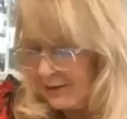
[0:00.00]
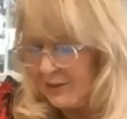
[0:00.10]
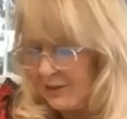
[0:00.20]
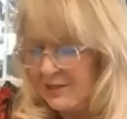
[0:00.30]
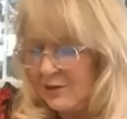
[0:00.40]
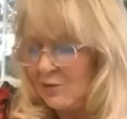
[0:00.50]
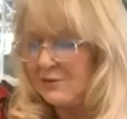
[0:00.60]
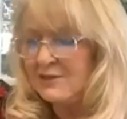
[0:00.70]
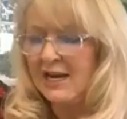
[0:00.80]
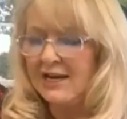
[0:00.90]
What's the
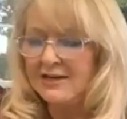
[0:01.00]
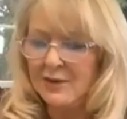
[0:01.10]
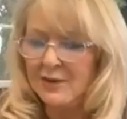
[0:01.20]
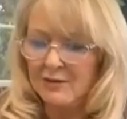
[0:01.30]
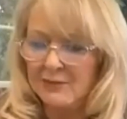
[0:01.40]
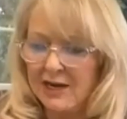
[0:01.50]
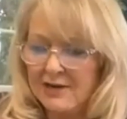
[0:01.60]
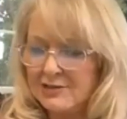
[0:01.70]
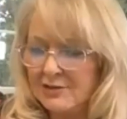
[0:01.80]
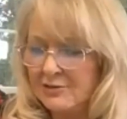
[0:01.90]
old saying about
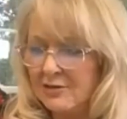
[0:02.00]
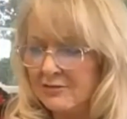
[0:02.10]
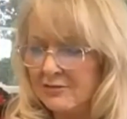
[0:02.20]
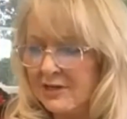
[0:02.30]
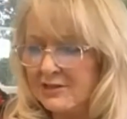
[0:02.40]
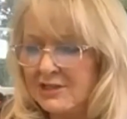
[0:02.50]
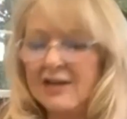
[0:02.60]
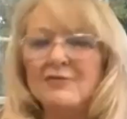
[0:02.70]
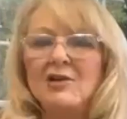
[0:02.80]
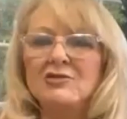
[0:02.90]
master or
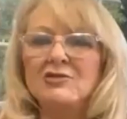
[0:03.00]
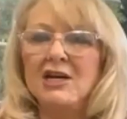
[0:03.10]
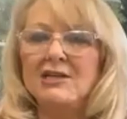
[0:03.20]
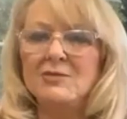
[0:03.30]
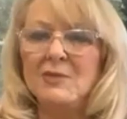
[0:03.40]
jack of all trades,